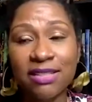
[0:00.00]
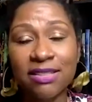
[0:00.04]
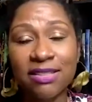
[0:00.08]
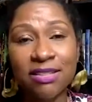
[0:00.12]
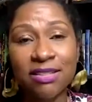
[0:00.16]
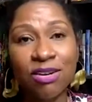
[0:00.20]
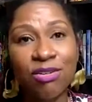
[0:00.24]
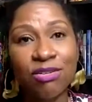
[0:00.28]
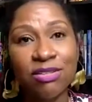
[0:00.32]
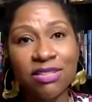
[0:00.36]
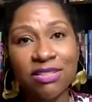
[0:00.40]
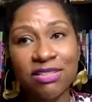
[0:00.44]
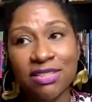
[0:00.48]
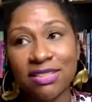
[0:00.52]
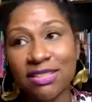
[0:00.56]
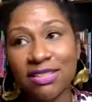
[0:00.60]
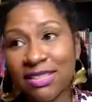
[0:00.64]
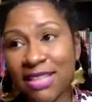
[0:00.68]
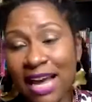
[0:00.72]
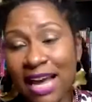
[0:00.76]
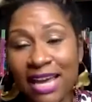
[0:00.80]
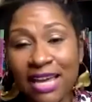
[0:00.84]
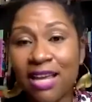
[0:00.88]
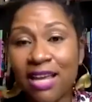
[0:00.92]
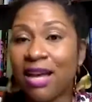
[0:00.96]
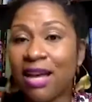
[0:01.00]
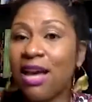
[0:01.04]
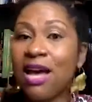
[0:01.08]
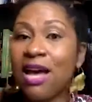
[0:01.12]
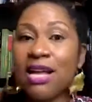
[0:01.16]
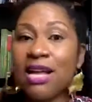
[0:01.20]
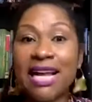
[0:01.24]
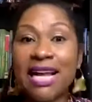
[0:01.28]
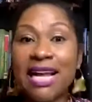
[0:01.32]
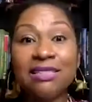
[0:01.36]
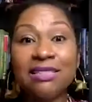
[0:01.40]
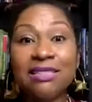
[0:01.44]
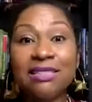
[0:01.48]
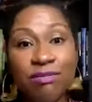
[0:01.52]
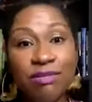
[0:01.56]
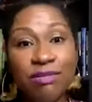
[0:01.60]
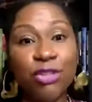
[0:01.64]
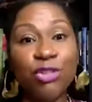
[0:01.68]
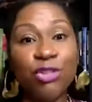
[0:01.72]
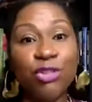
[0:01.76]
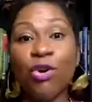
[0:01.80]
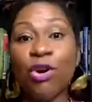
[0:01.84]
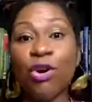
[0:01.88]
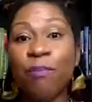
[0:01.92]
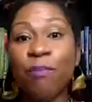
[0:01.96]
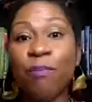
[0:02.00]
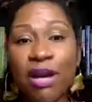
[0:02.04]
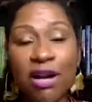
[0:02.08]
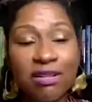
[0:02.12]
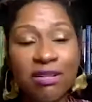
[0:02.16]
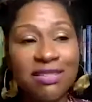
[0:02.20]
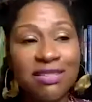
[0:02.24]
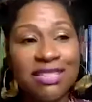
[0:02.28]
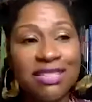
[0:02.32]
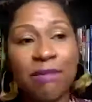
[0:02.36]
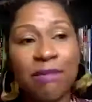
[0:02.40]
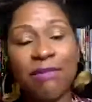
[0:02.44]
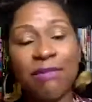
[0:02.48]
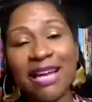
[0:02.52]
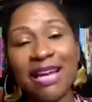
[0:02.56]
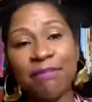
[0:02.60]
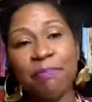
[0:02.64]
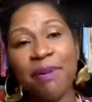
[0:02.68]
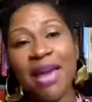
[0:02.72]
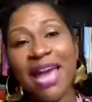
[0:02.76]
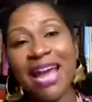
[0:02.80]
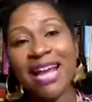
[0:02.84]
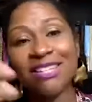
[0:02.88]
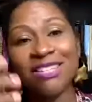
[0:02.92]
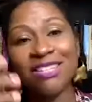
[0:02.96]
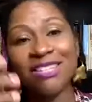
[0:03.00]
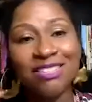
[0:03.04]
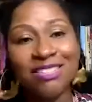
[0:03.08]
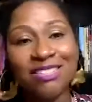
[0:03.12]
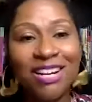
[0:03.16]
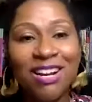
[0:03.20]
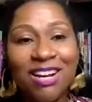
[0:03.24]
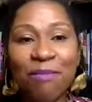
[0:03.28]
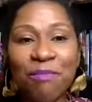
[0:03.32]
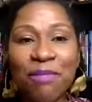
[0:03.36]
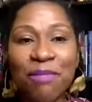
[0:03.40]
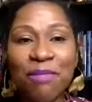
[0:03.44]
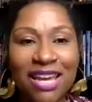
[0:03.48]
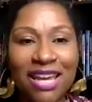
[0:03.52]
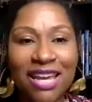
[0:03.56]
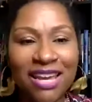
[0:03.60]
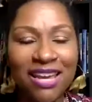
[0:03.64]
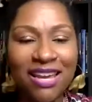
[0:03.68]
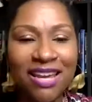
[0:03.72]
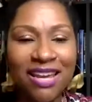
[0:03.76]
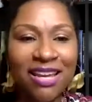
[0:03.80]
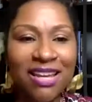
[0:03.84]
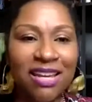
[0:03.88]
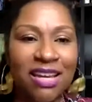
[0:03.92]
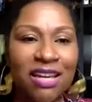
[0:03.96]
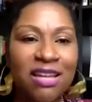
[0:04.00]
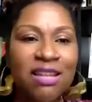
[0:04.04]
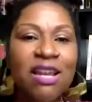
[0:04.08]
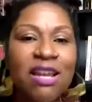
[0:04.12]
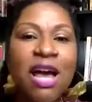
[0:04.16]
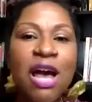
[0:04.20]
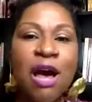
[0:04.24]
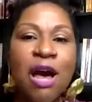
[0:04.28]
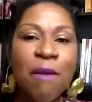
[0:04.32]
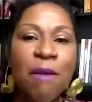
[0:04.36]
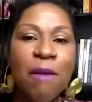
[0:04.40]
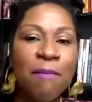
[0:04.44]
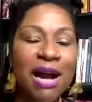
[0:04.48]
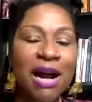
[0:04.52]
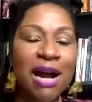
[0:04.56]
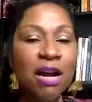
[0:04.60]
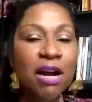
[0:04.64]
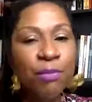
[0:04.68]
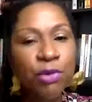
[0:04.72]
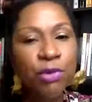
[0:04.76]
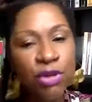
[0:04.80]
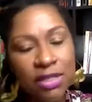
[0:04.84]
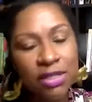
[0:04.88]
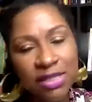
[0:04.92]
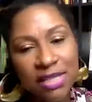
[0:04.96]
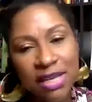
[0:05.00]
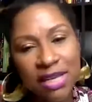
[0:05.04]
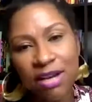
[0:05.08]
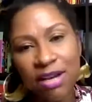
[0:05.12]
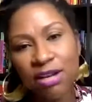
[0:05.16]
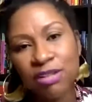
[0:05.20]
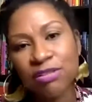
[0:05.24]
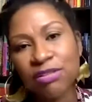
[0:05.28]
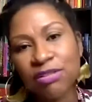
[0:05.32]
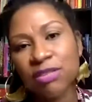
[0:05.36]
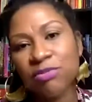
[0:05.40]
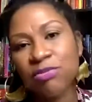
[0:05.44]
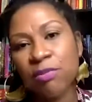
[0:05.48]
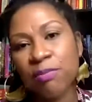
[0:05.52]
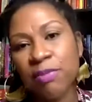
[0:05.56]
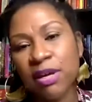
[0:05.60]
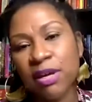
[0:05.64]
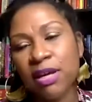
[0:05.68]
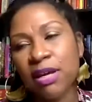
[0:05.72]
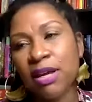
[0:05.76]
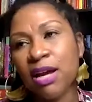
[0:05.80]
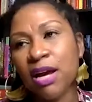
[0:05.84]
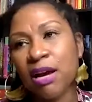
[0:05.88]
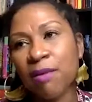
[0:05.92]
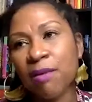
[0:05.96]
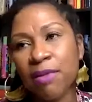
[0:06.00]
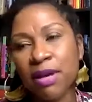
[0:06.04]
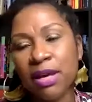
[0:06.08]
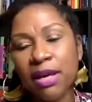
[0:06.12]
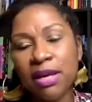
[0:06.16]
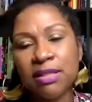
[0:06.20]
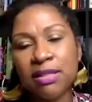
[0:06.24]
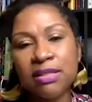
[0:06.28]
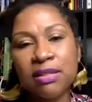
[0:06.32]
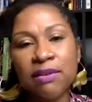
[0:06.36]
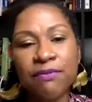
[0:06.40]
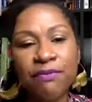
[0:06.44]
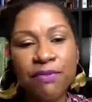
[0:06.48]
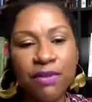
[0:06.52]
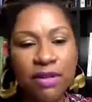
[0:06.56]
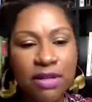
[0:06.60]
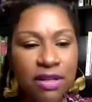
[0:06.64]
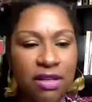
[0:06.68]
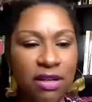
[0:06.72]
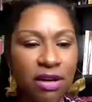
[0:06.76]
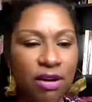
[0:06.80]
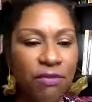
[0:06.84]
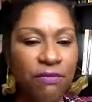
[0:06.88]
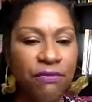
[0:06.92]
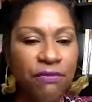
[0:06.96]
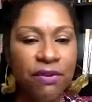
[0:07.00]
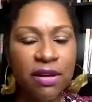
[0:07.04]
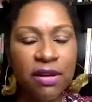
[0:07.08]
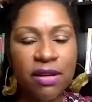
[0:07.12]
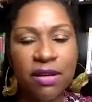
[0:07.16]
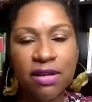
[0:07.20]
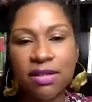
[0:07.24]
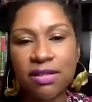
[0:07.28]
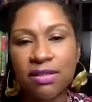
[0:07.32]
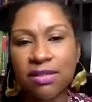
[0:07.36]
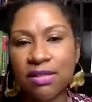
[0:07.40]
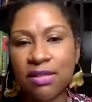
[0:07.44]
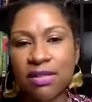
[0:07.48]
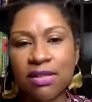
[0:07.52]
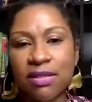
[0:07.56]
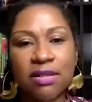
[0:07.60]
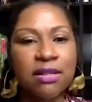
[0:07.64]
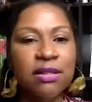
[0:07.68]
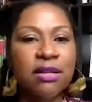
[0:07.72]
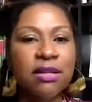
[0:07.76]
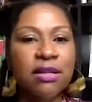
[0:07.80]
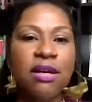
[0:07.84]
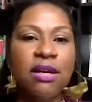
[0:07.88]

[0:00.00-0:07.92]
So it's just like that's the doorbells because I'm like packages are coming in, and my community elders will be coming to Philadelphia to